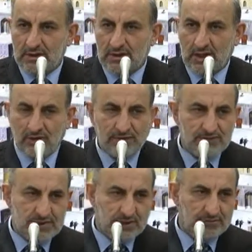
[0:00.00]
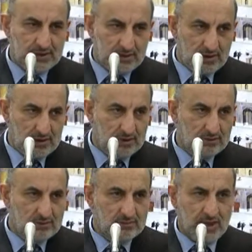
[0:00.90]
Now if somebody,
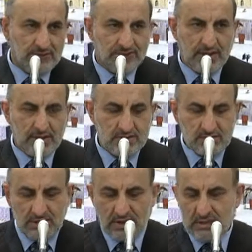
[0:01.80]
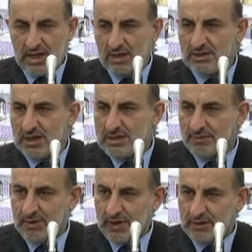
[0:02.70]
my friends, his hand has a
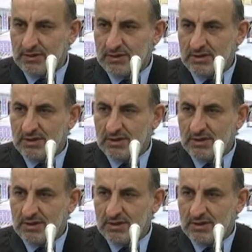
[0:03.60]
blood,